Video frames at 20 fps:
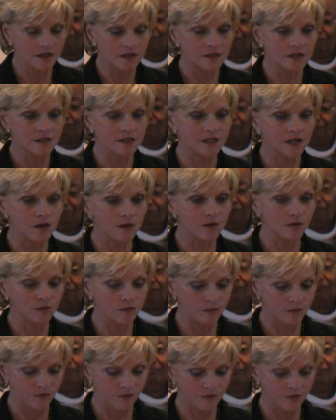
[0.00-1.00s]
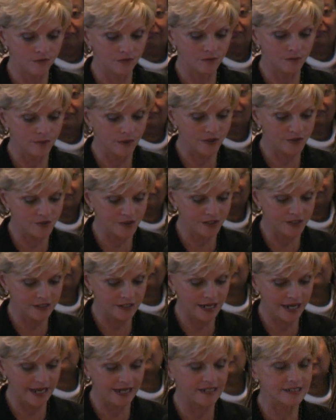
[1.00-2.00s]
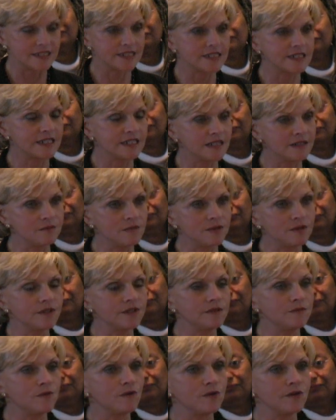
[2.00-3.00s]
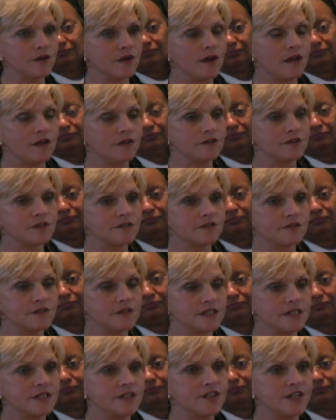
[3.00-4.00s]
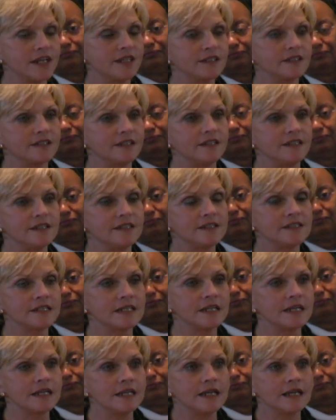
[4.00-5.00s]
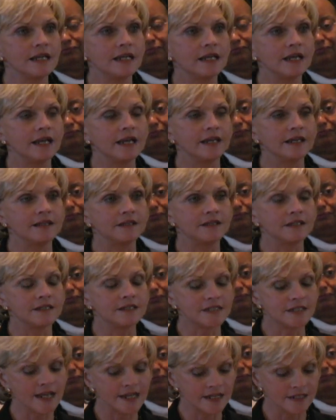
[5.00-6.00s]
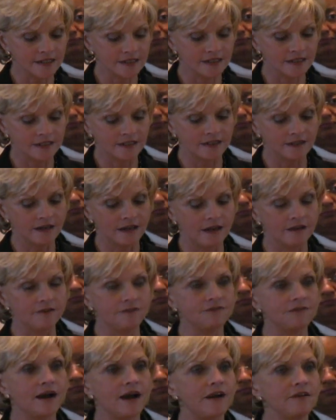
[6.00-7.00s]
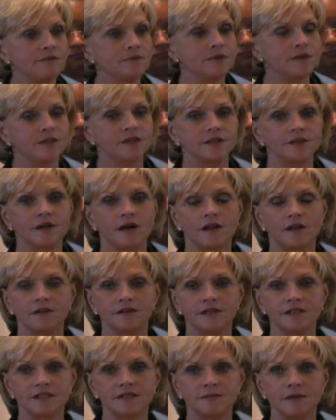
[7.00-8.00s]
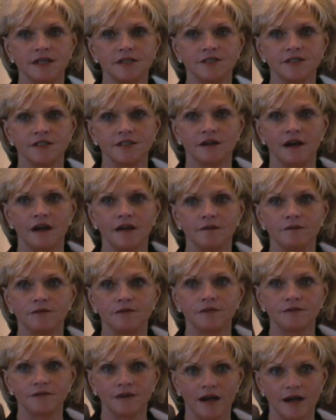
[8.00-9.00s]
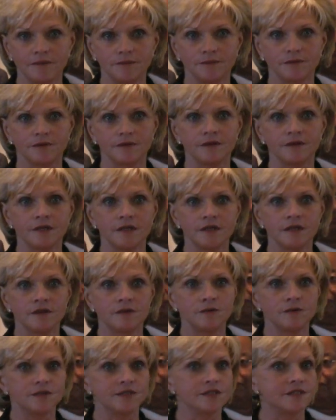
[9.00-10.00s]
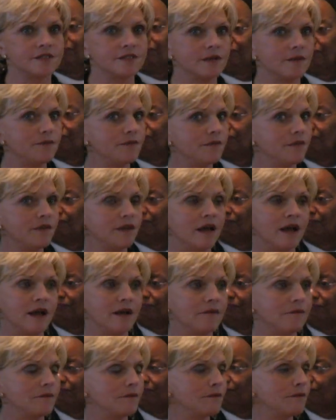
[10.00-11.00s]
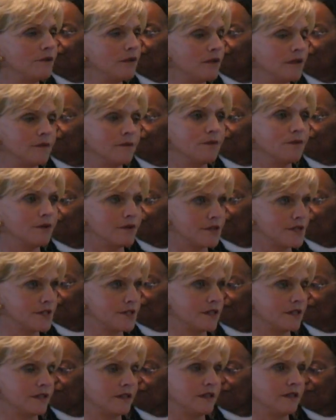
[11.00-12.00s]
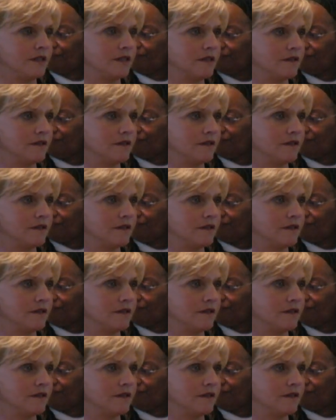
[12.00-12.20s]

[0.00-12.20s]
So the budget has $10 million more for CJ Leads, and secondly, a $5 million expansion item for Viper, which is something that I'm really personally